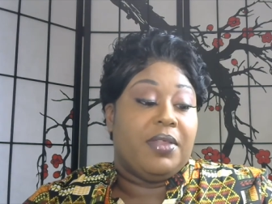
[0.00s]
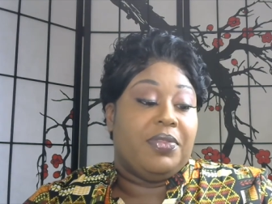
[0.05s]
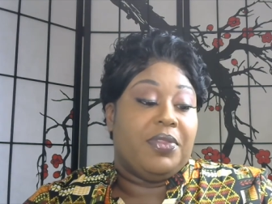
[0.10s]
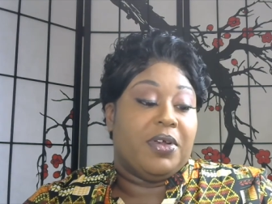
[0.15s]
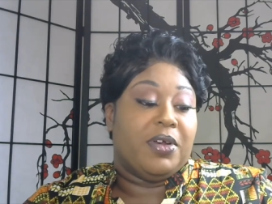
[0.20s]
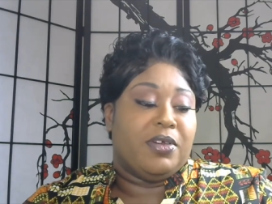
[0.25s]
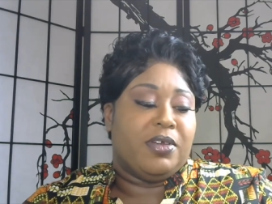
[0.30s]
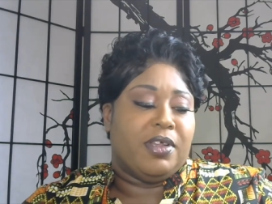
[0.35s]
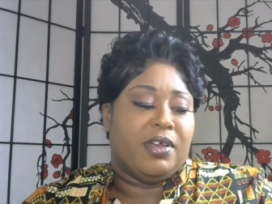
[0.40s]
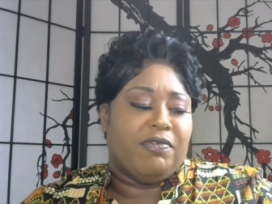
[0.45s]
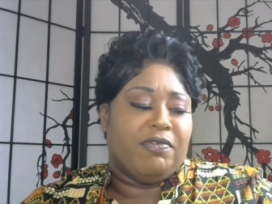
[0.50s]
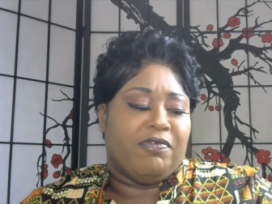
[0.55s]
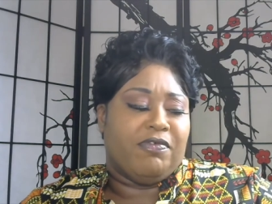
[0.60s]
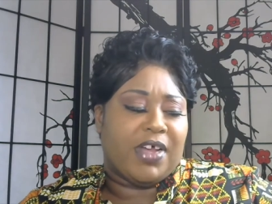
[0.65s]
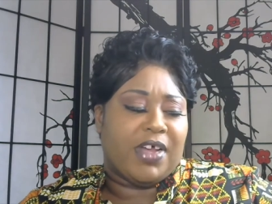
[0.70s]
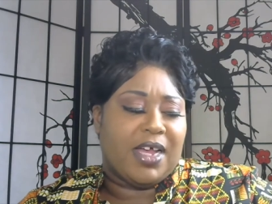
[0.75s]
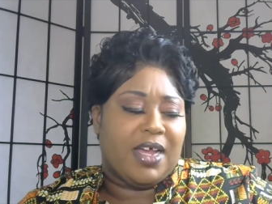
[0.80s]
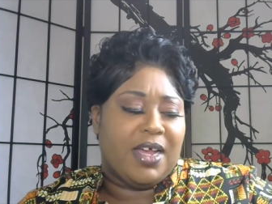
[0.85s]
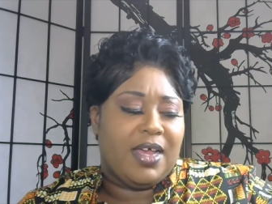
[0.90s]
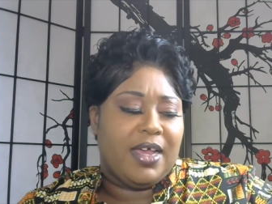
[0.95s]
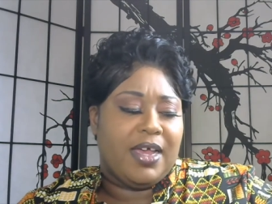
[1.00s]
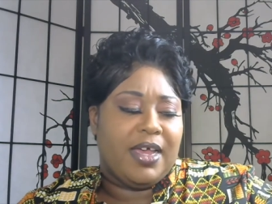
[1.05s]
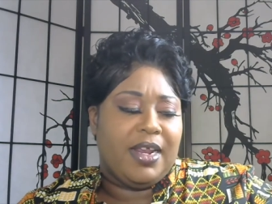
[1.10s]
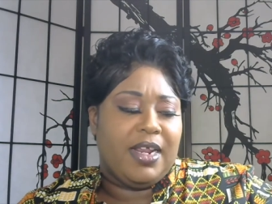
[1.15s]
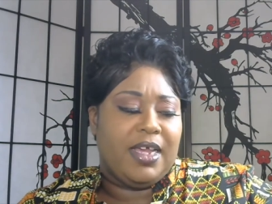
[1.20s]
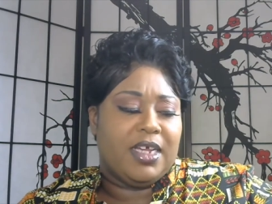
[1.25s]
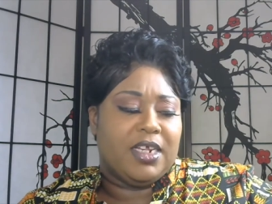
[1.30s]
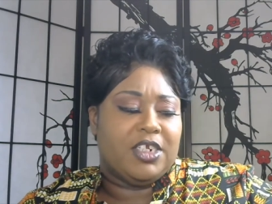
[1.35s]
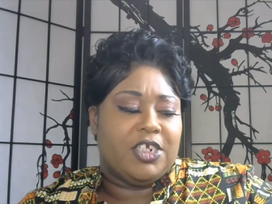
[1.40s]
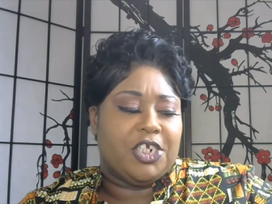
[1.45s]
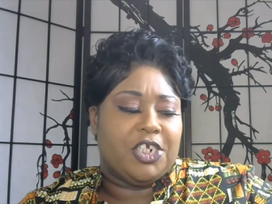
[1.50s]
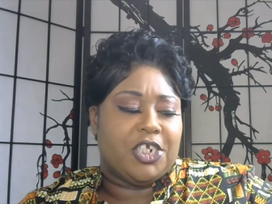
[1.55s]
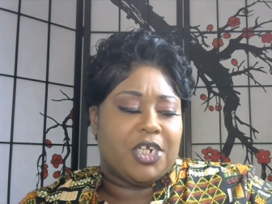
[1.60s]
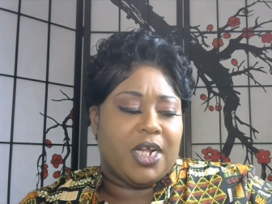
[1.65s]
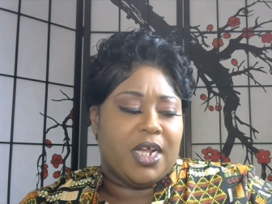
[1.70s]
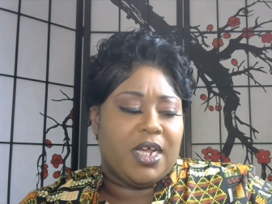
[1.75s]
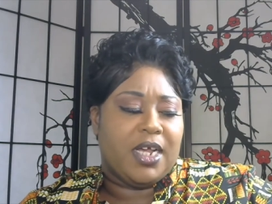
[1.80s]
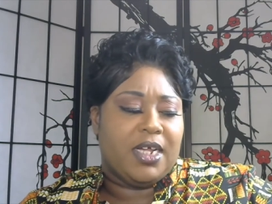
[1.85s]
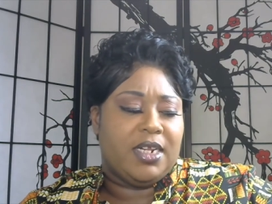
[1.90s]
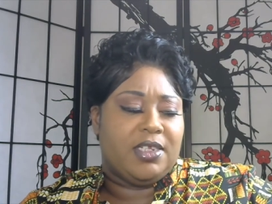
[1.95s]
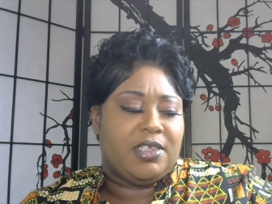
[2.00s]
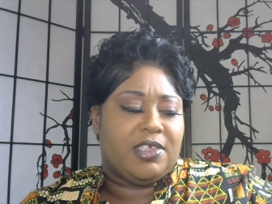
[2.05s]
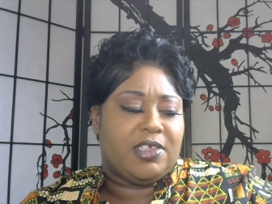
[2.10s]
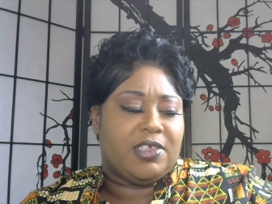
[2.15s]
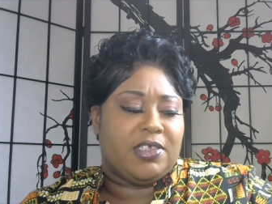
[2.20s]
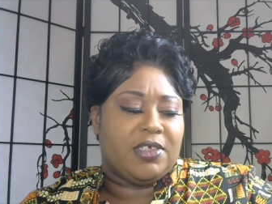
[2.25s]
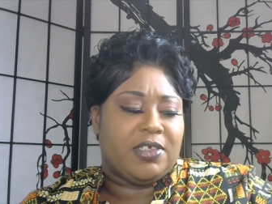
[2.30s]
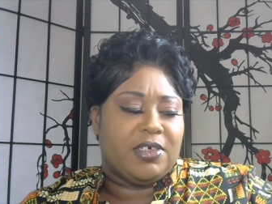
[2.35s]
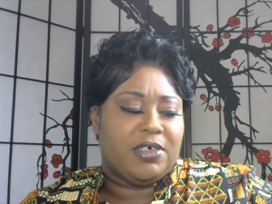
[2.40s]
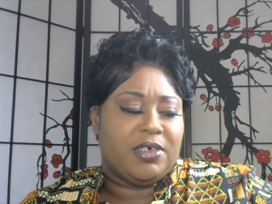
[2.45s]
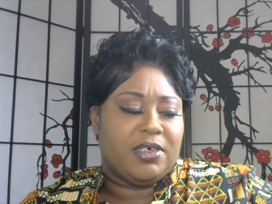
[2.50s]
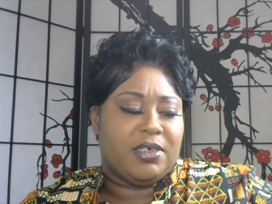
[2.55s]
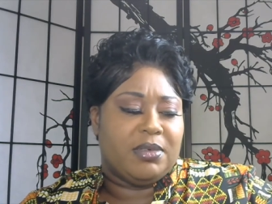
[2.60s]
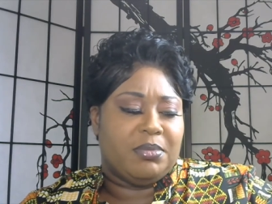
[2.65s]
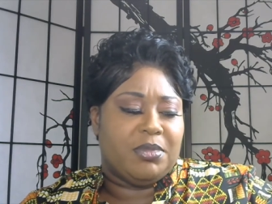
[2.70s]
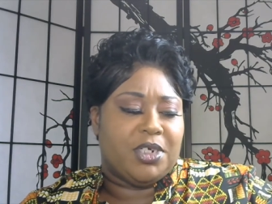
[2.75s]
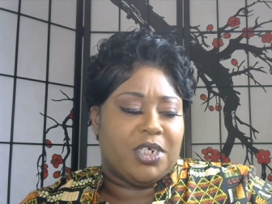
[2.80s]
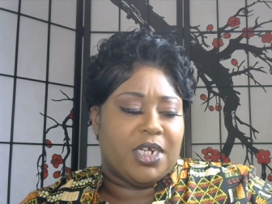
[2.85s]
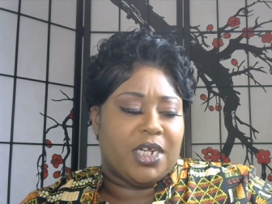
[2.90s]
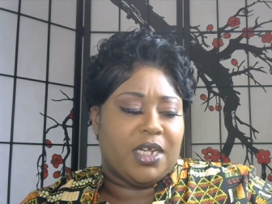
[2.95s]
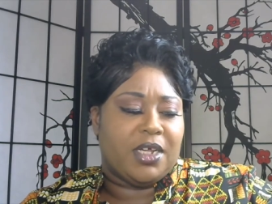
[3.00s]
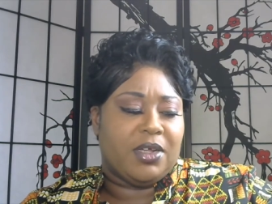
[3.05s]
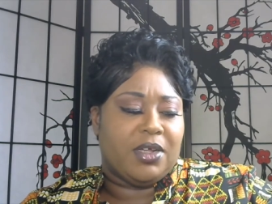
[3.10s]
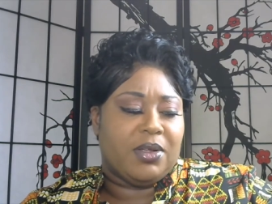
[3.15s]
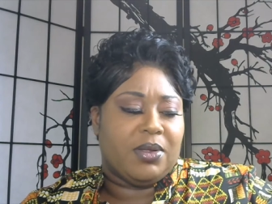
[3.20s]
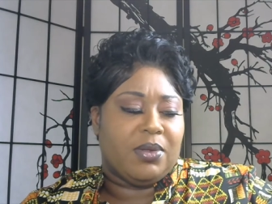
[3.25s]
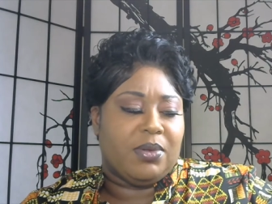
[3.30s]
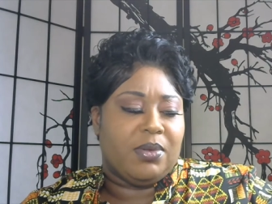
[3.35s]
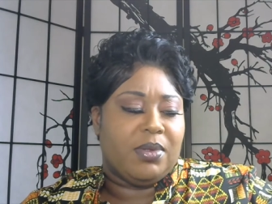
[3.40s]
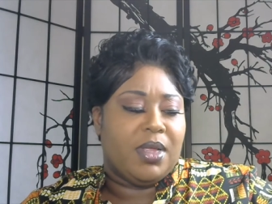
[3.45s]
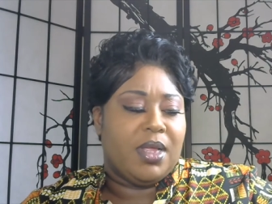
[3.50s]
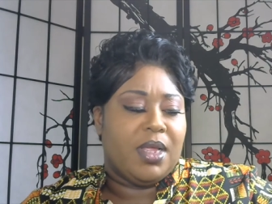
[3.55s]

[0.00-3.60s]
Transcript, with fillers: their Define and Shine Serum Gel.